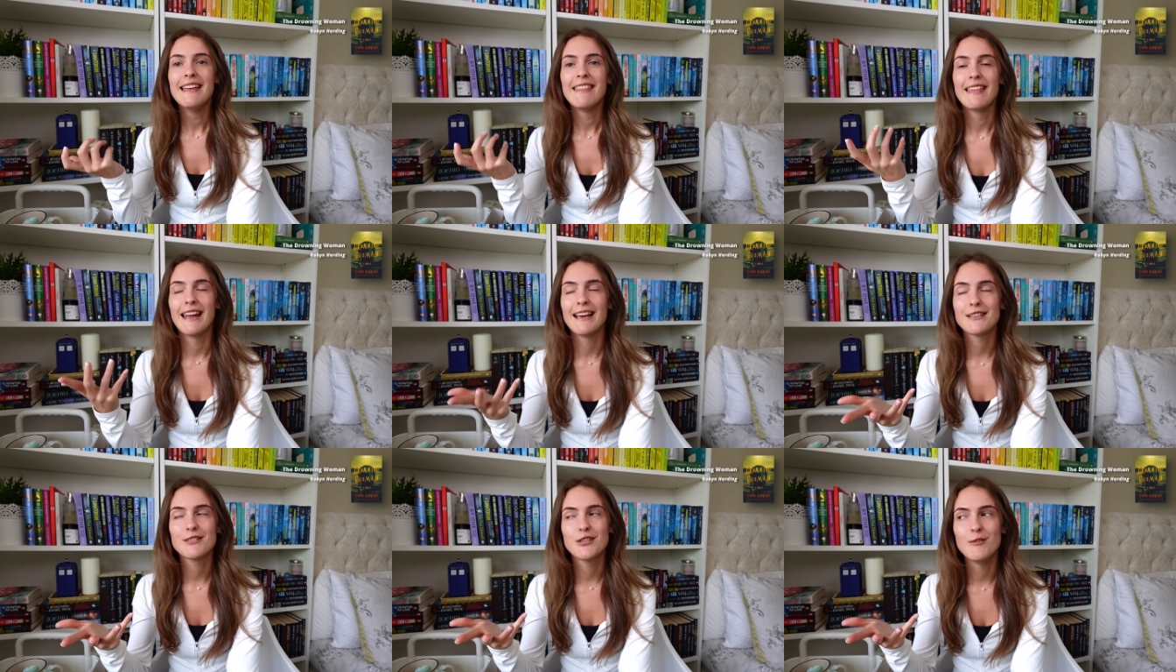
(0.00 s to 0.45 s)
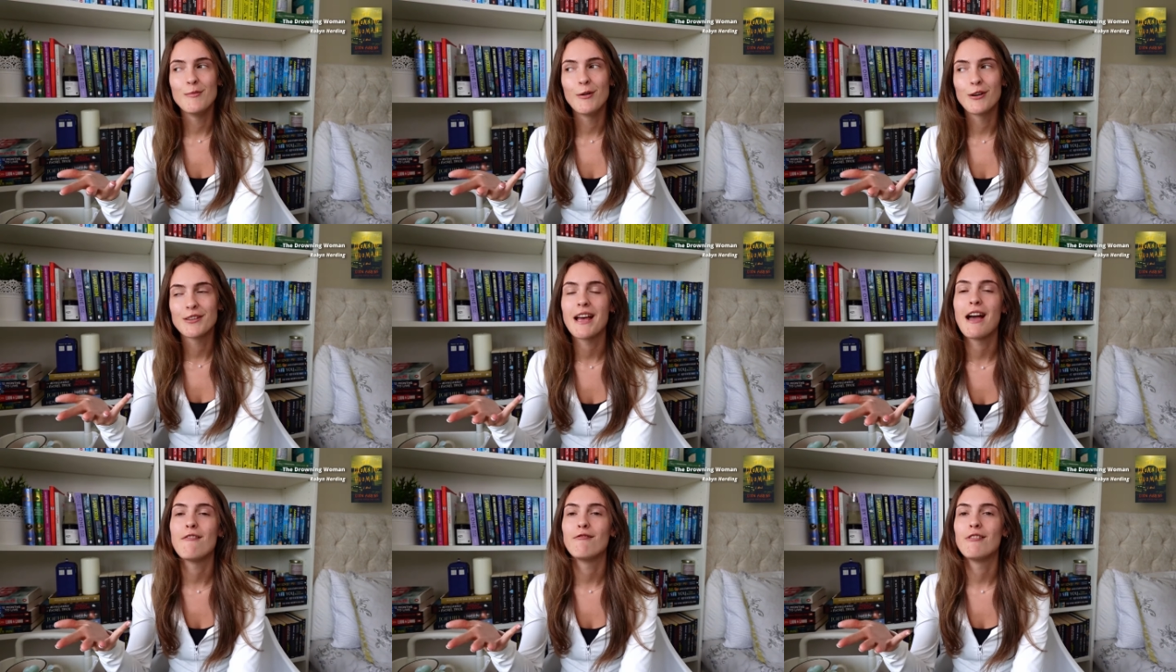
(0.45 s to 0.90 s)
The last two
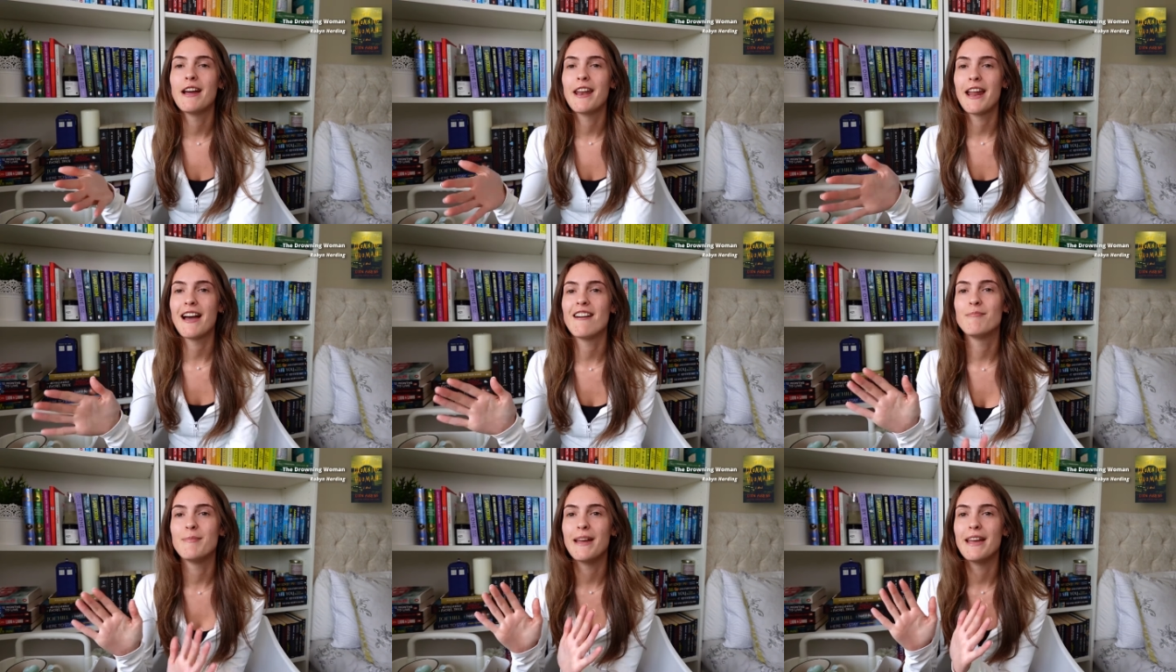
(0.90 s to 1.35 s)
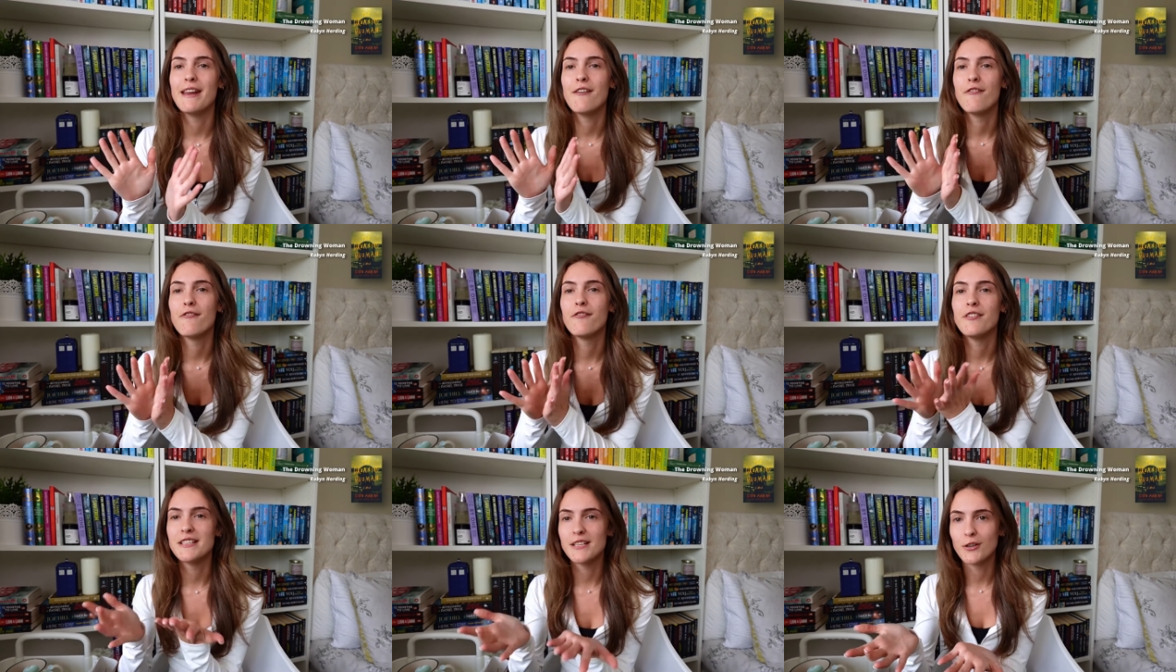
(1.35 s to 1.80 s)
books that I've read have been
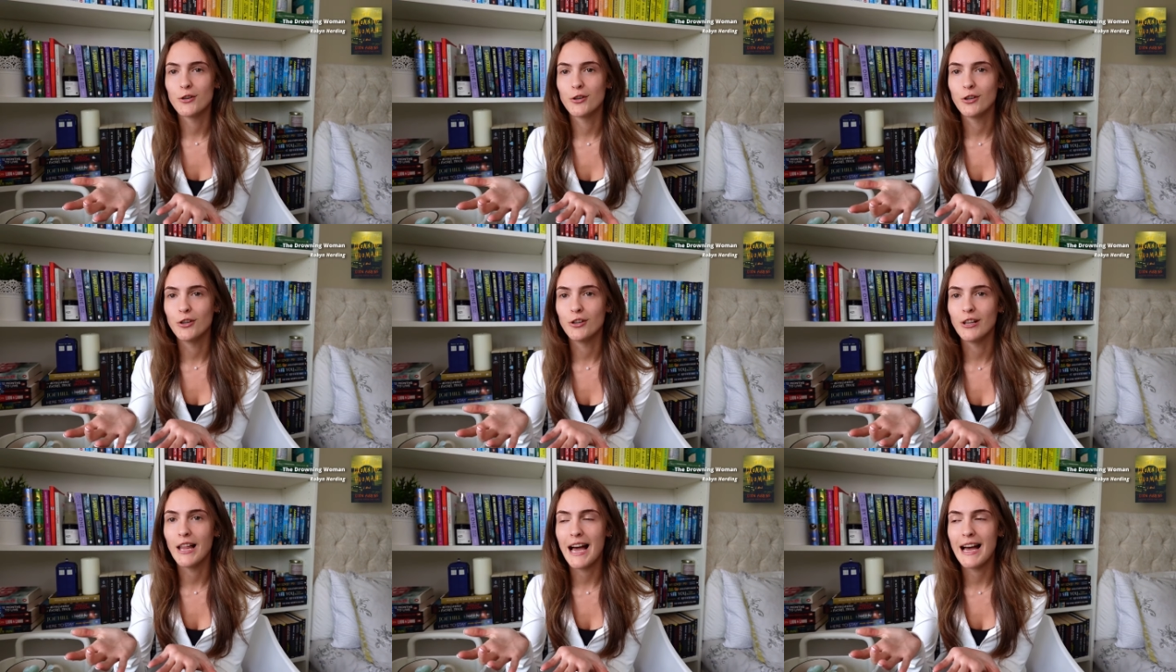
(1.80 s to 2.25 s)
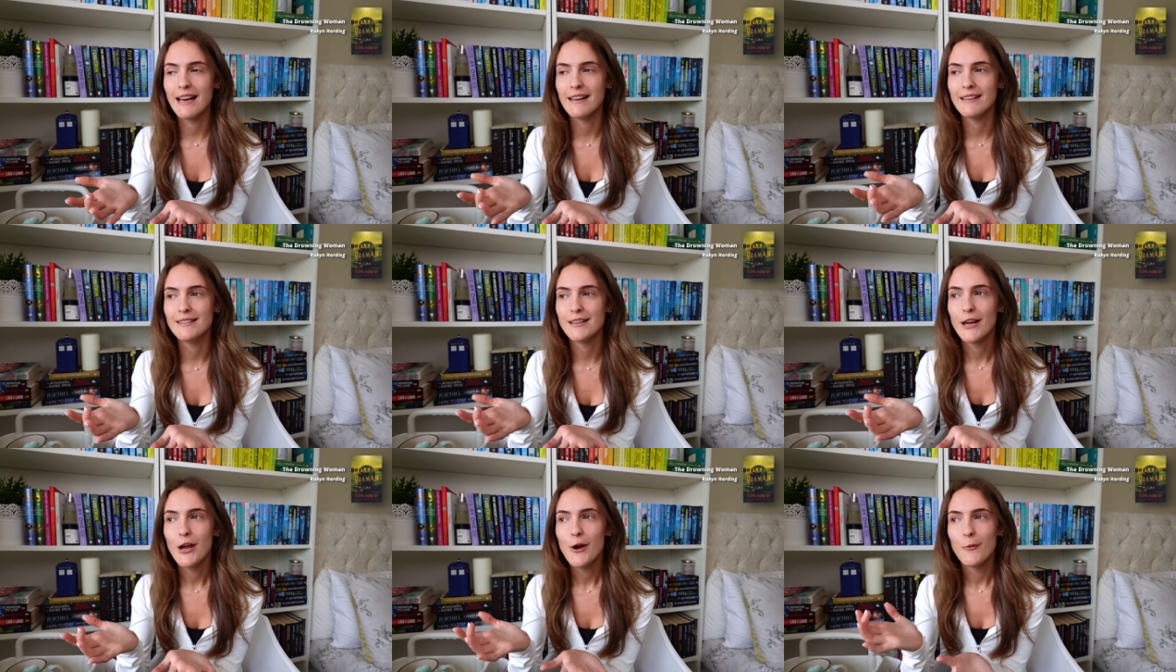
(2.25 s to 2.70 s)
physical
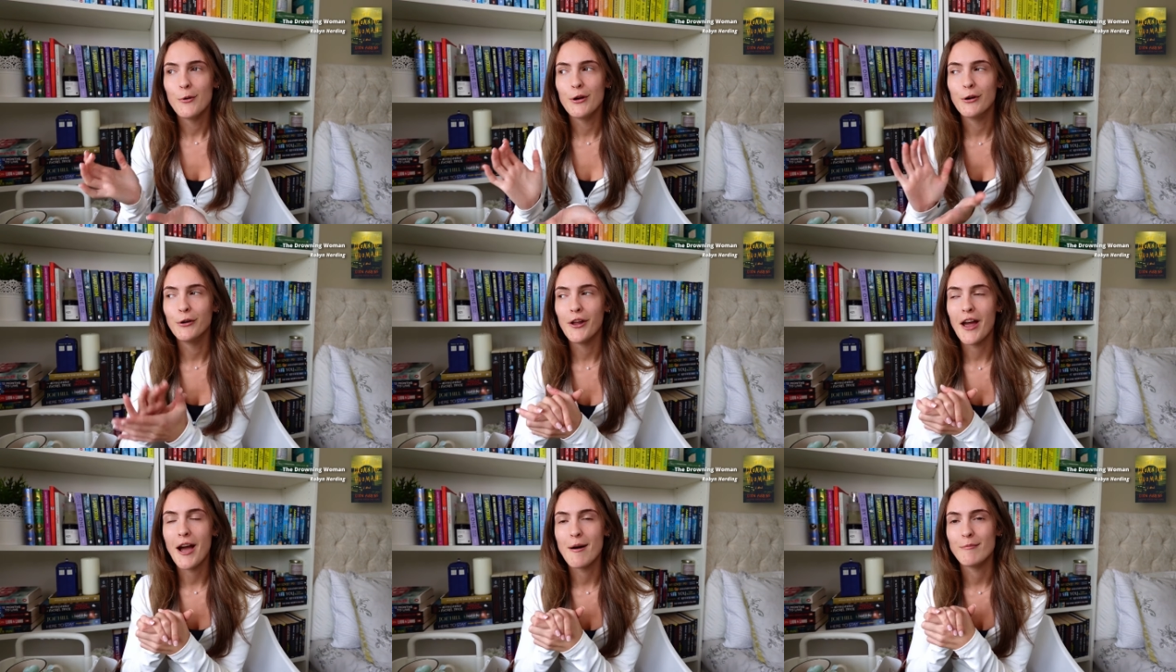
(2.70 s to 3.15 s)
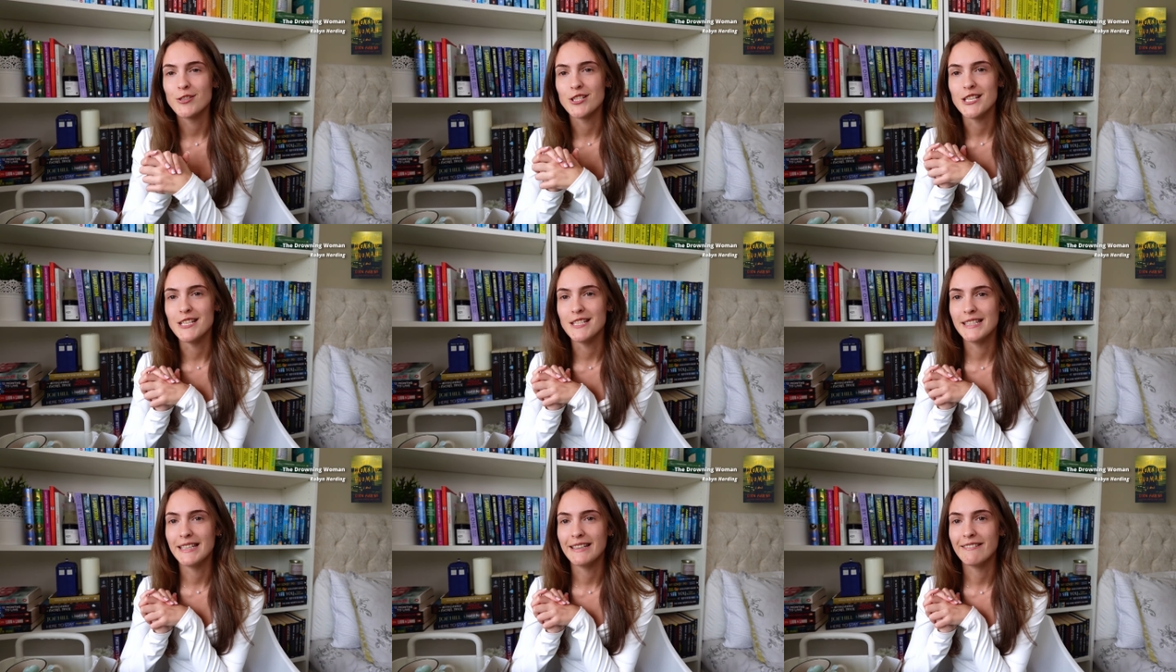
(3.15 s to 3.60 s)
and we all know how much
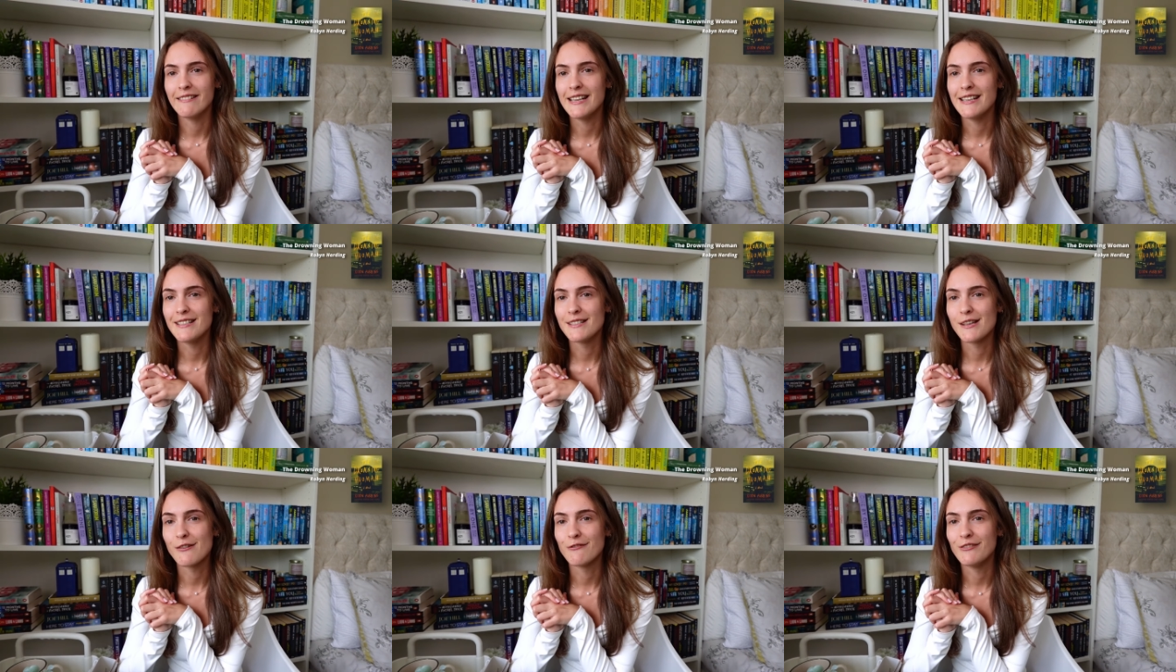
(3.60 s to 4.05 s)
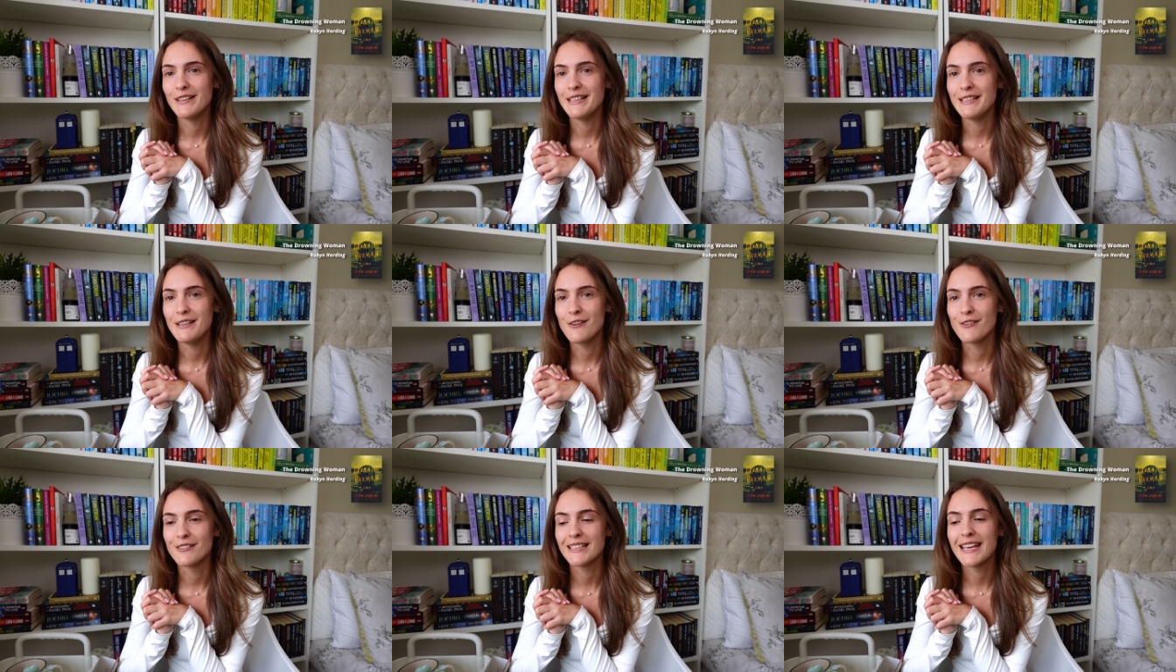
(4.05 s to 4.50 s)
easier it is
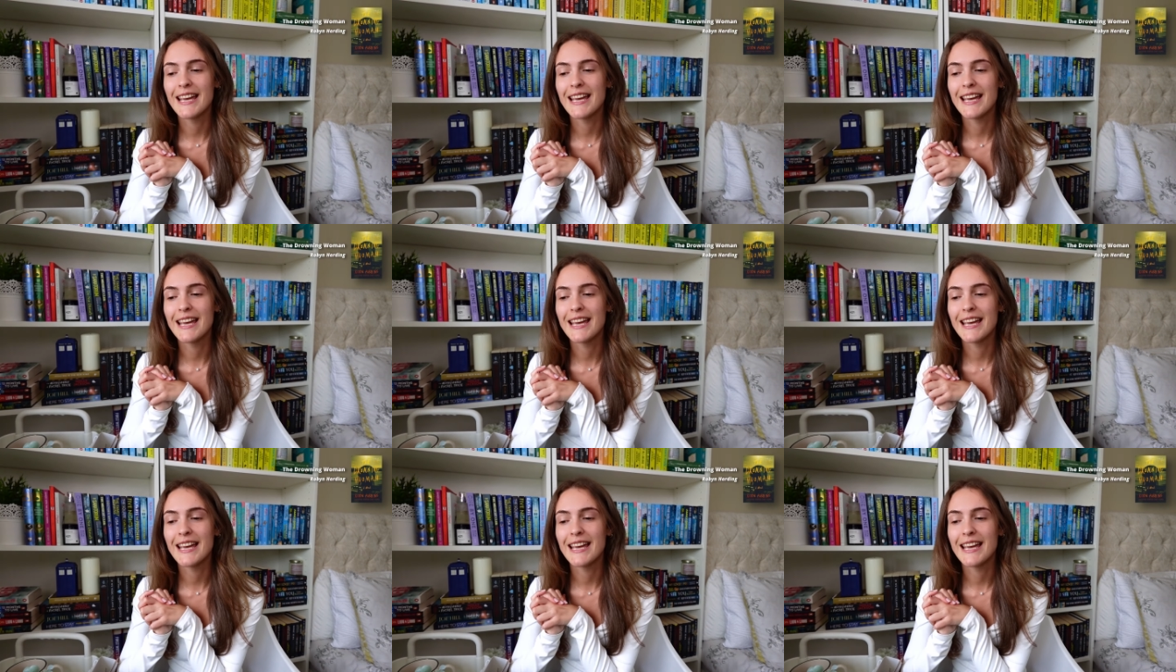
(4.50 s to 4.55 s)
reading on